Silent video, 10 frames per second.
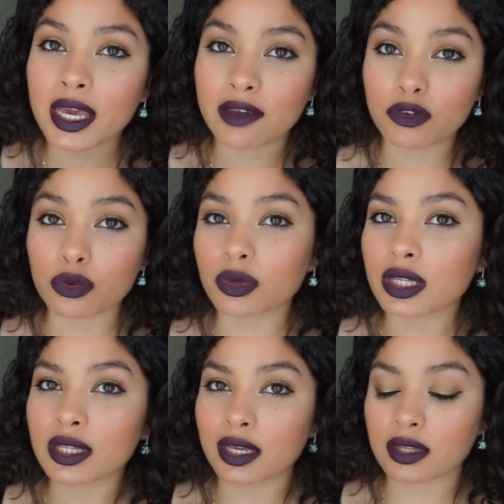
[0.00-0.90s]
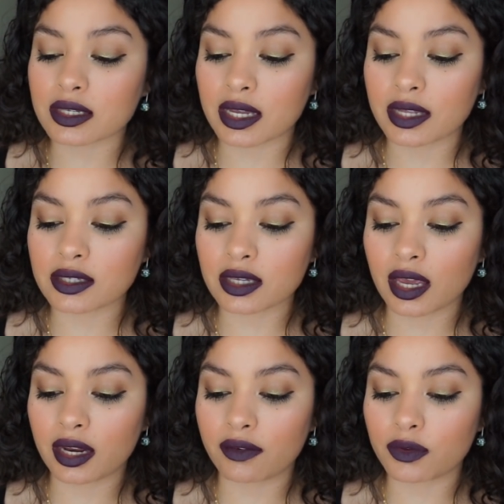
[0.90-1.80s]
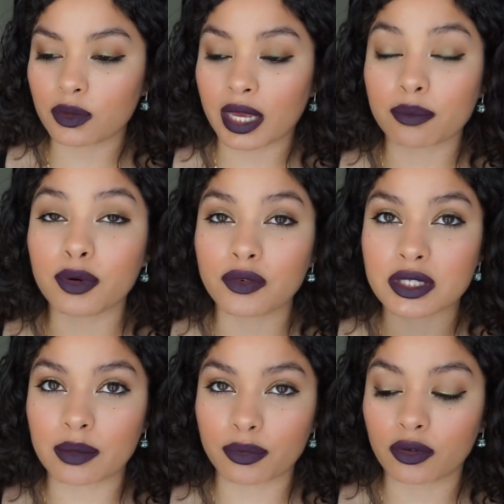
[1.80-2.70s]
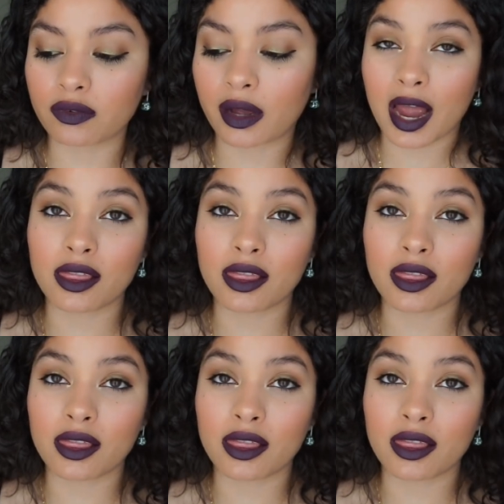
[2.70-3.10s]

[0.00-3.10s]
if you really like the scent and if you like both scent profiles.